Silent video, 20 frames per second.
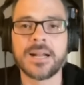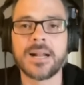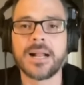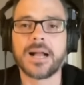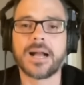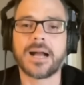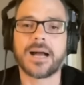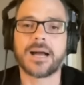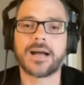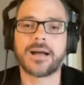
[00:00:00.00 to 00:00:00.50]

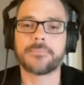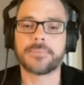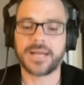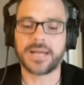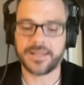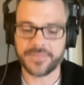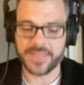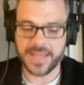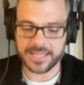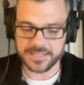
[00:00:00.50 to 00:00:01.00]

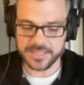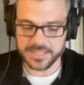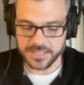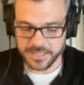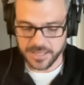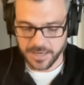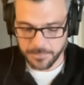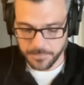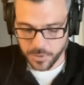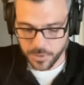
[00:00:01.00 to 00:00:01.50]
And that's the
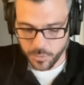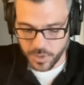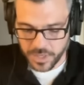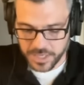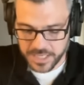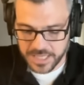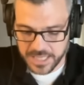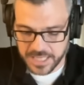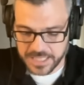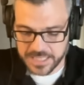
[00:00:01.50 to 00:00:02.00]
number
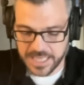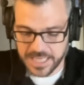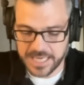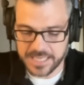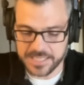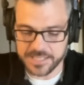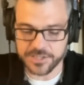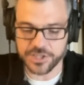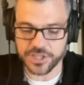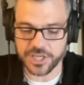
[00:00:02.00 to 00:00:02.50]
one thing that
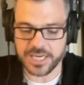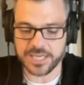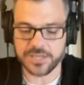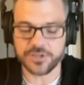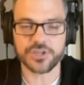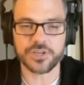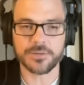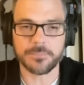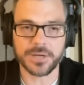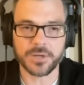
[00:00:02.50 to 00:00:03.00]
has
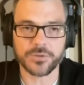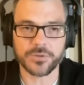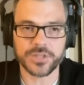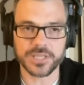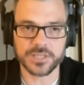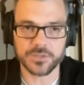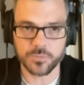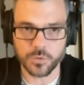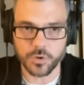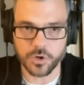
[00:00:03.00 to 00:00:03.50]
changed about
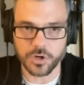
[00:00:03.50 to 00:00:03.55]
this war.